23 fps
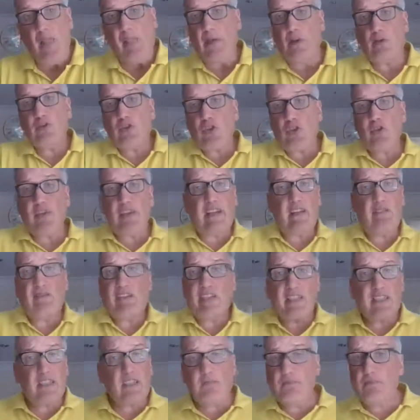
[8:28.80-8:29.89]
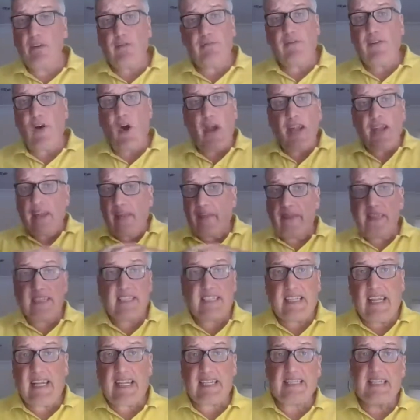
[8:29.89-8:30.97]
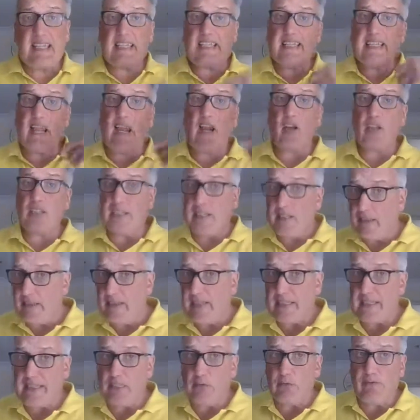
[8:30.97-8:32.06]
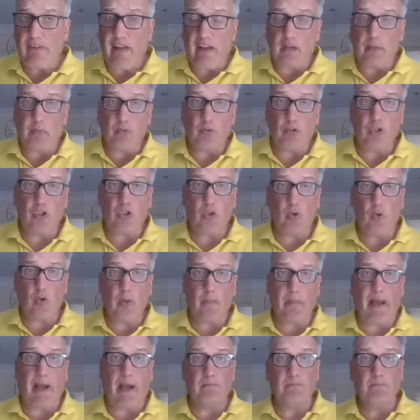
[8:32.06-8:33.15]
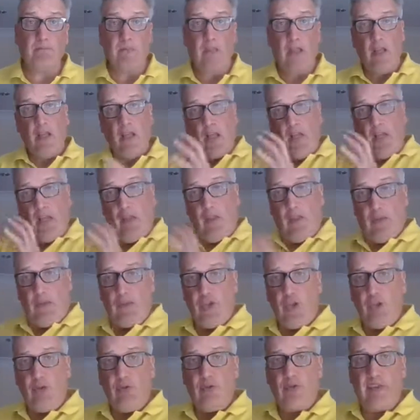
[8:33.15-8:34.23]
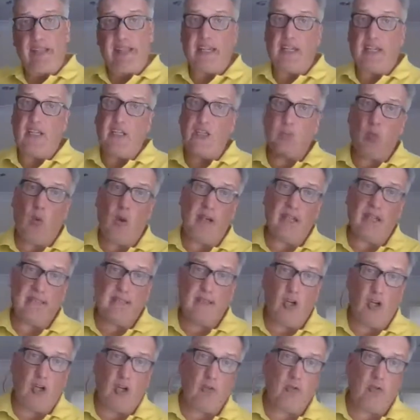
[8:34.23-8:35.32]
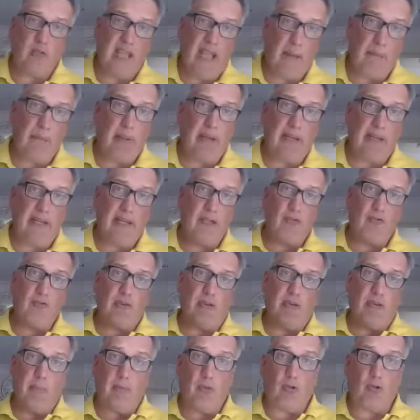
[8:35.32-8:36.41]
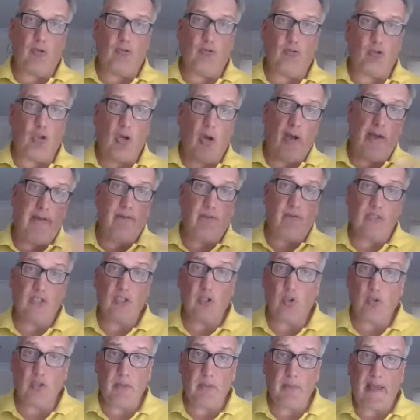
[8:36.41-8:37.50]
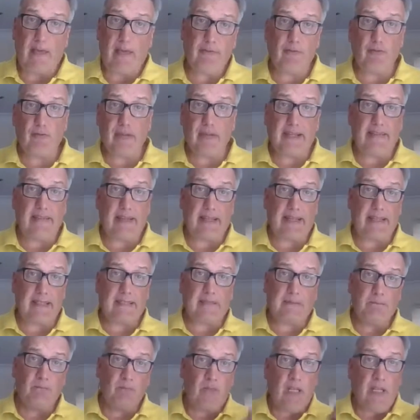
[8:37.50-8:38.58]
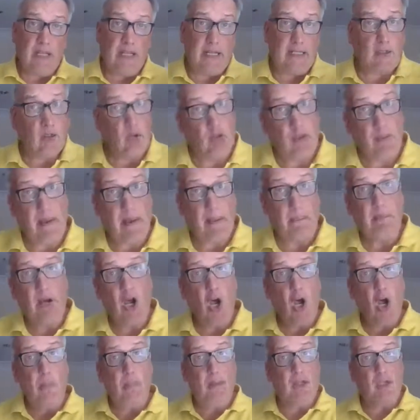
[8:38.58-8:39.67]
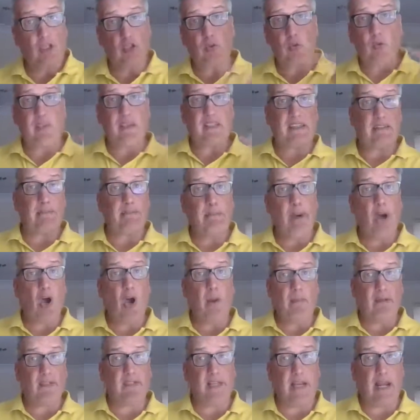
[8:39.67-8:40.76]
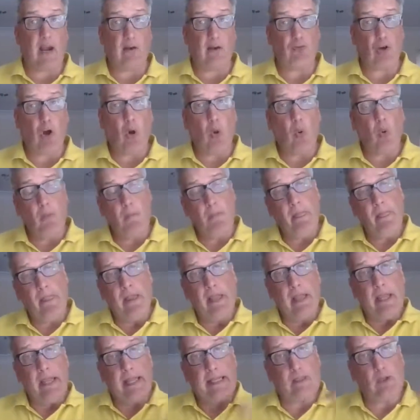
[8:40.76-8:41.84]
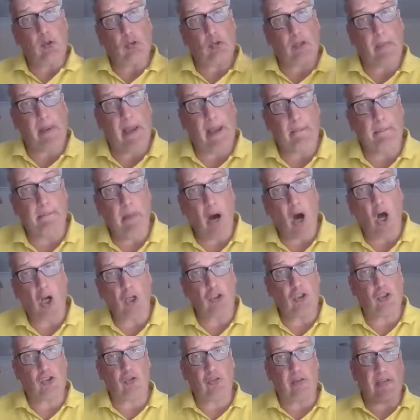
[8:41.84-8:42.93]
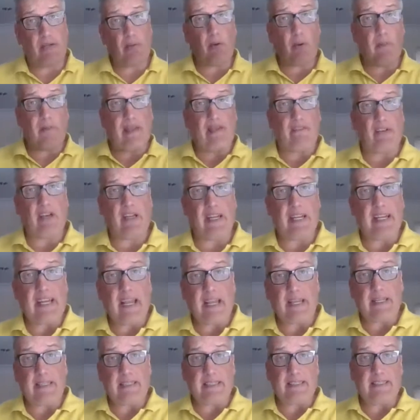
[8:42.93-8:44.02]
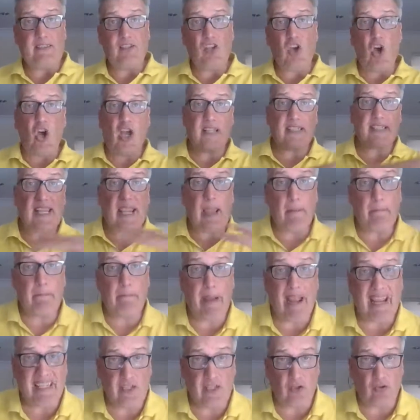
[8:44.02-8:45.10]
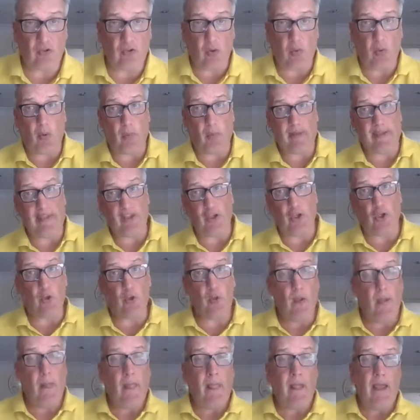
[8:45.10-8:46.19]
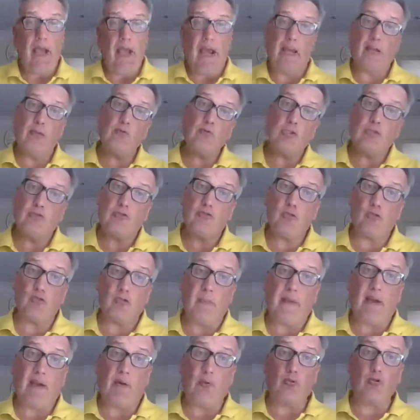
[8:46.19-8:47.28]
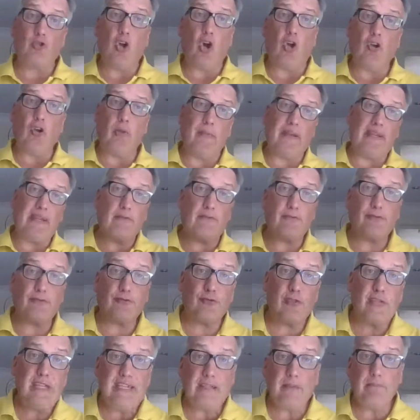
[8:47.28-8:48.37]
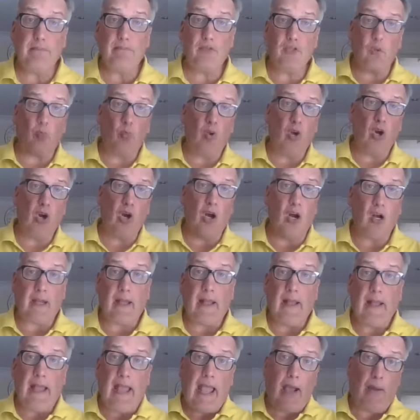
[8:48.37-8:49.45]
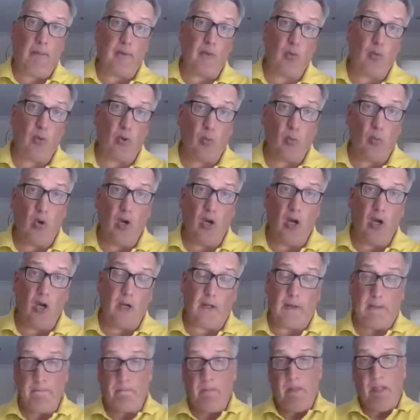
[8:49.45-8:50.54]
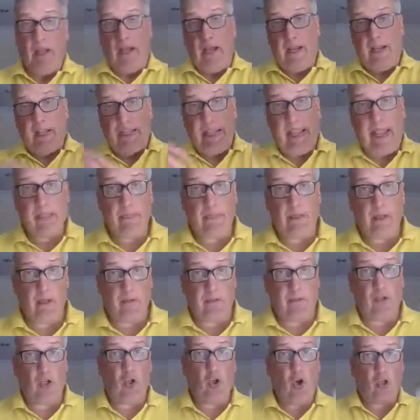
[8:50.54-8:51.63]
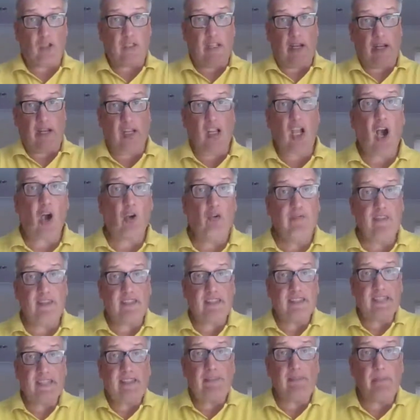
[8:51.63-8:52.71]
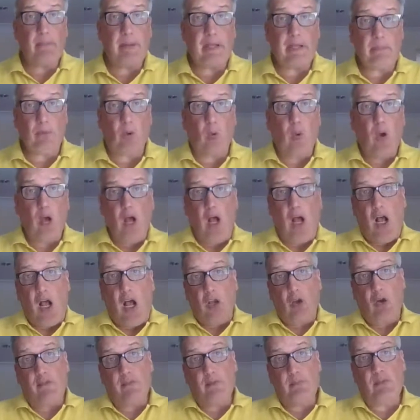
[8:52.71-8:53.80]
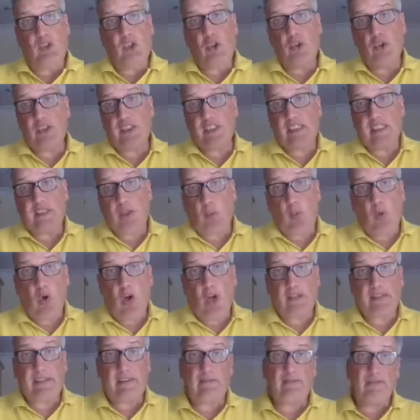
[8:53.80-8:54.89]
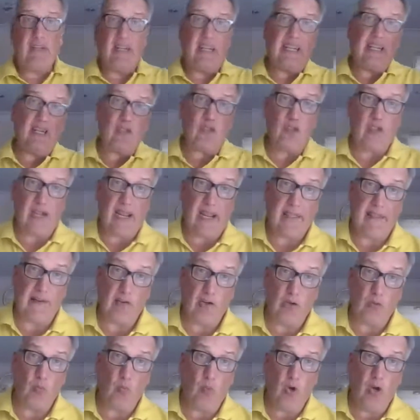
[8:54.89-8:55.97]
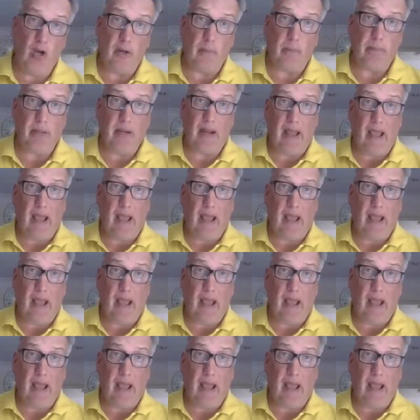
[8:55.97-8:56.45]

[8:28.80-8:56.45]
Those two theories, fine, and they still exist, and I think they're still valuable to talk about. The new thinkers, one is a guy called Dan Pink, who's written a book called Drive, where he talks about three things. He talks about purpose. We must have purpose in our role. He talks about mastery, where we have an innate desire to get better at what we do. And he also talks about autonomy, the freedom to work how we want to work. And again, the lockdown and COVID has given people a lot of opportunity to work differently and create their own work